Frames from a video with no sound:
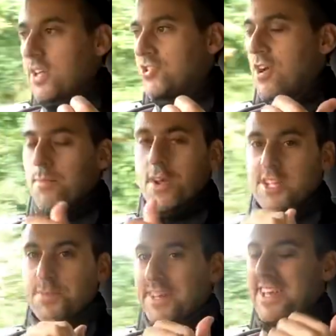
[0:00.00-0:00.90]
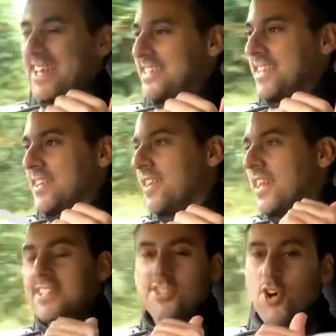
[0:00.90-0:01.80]
a strut brace, but it is
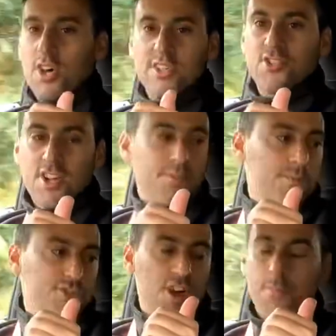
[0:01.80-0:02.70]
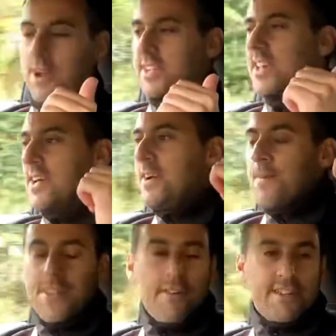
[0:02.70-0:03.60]
not a strut brace.
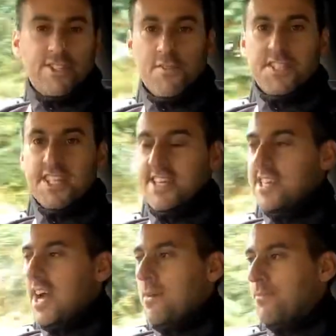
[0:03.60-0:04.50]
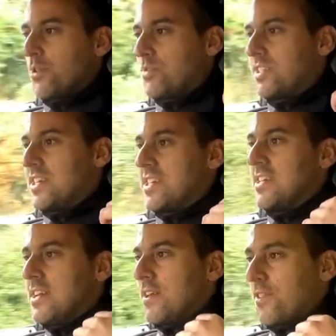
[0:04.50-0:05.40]
There is obviously, you'll see
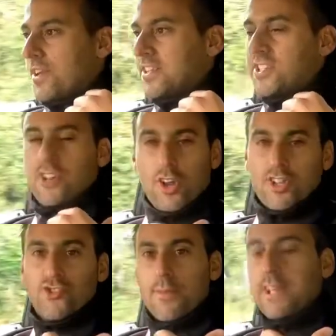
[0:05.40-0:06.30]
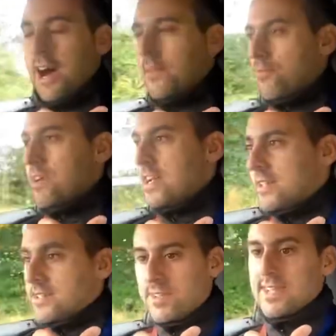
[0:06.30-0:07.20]
that it's kind of stripped out on the rear,
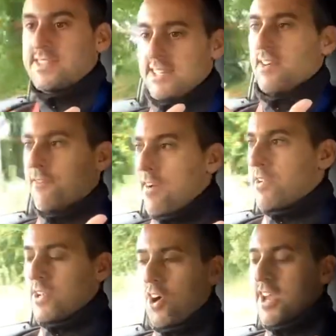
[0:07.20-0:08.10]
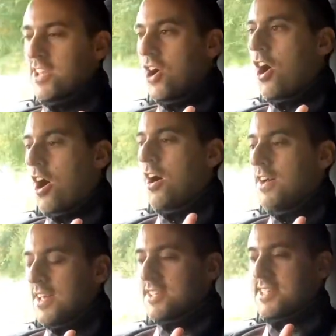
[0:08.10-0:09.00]
so this is a very light car,
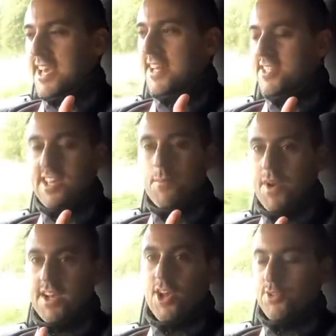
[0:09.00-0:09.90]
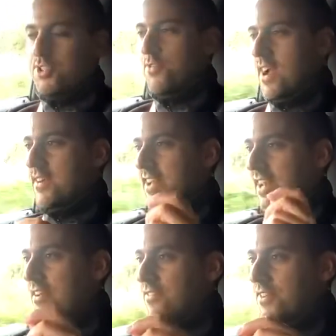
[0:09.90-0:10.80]
sitting at somewhere close to around
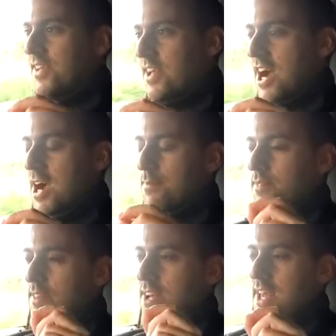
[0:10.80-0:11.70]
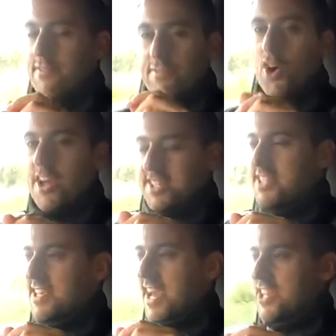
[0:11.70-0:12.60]

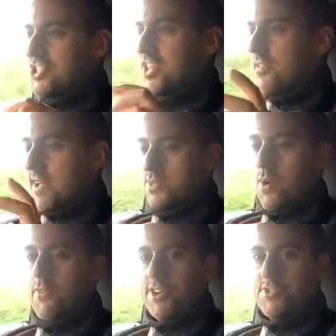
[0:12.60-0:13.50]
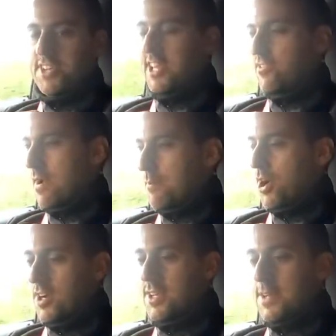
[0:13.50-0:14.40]
1190 kg, around 1200 kilogram
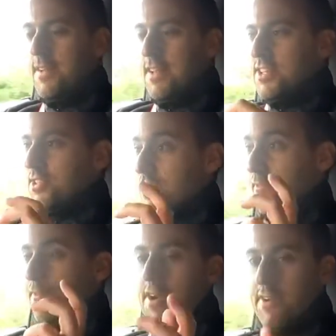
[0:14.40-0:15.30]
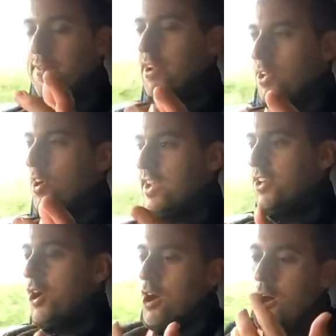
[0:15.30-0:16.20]
mark. So it's a very light
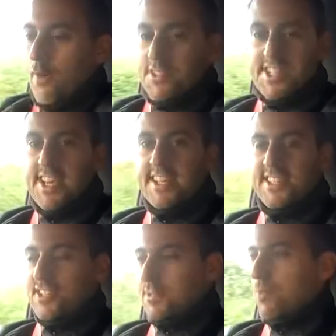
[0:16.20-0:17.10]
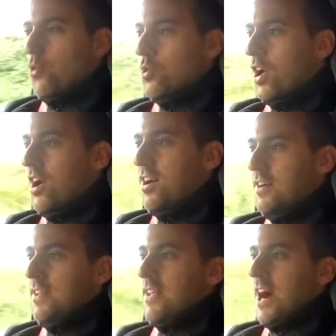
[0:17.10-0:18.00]
car. Obviously it is a small car,
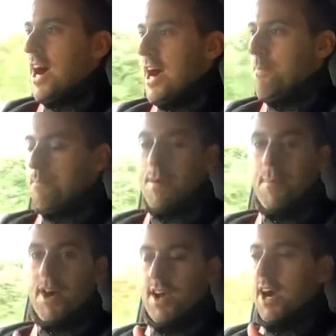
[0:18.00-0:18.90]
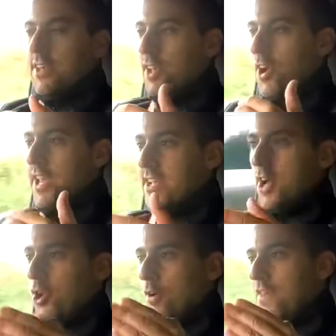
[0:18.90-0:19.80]
but unlike
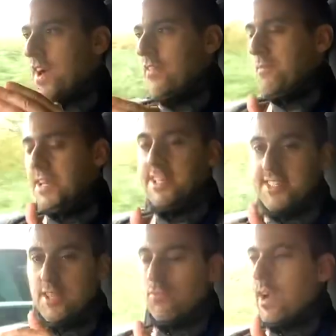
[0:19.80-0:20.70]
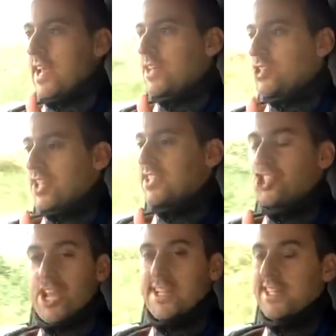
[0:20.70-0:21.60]
a lot of the other minis in the range, it's
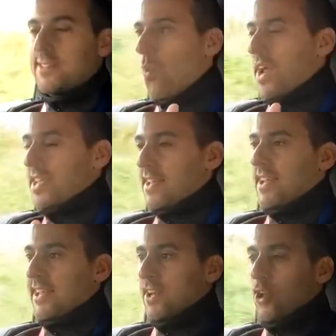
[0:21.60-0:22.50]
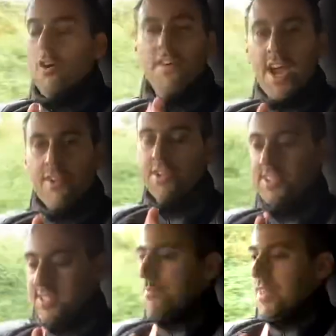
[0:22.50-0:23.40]
shedded weight in a lot of
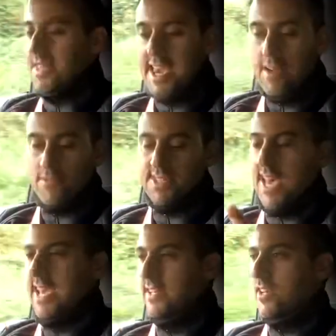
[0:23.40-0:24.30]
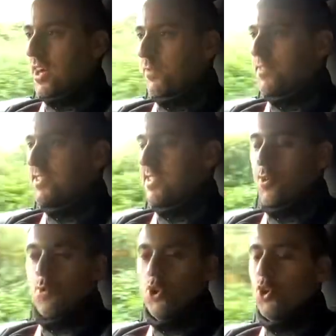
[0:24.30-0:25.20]
areas, yet retained enough to
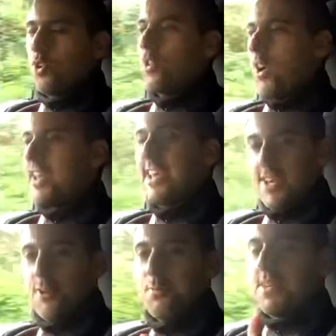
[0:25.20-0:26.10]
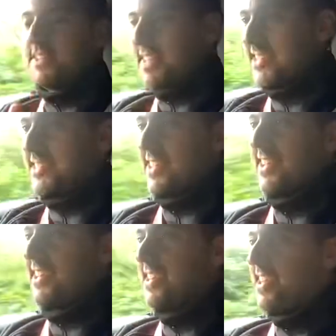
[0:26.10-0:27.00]
still look like it could be
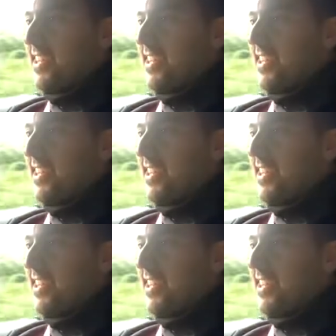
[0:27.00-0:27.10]
decently